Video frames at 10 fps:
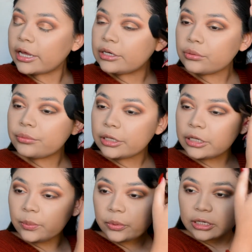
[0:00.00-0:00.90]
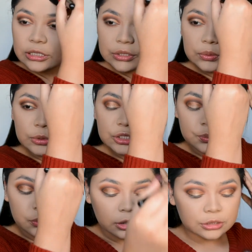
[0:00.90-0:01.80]
I don't really put too
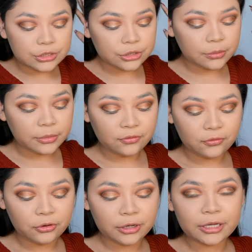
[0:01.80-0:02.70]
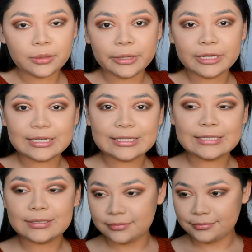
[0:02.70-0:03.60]
much bronzer on my forehead because
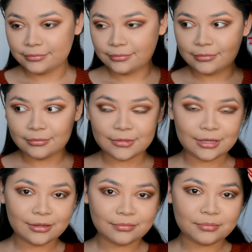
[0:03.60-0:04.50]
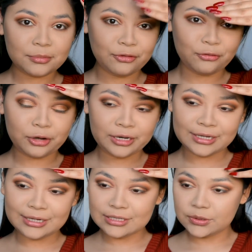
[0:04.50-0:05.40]
my
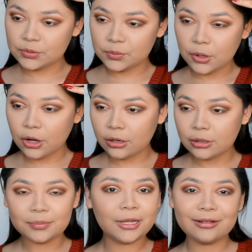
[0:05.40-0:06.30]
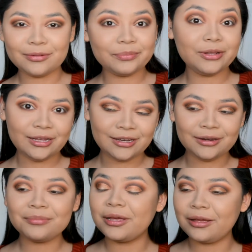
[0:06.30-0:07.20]
forehead is small. I'm not
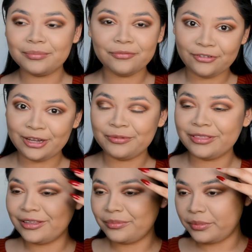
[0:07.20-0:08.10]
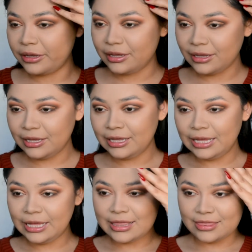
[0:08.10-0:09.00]
complaining, I'm fine with it, but
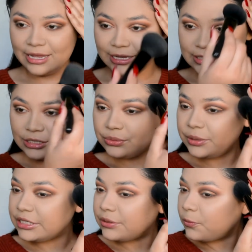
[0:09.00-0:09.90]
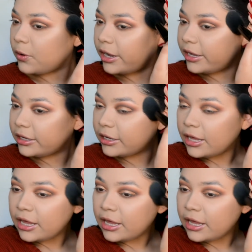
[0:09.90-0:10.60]
that's the reason why.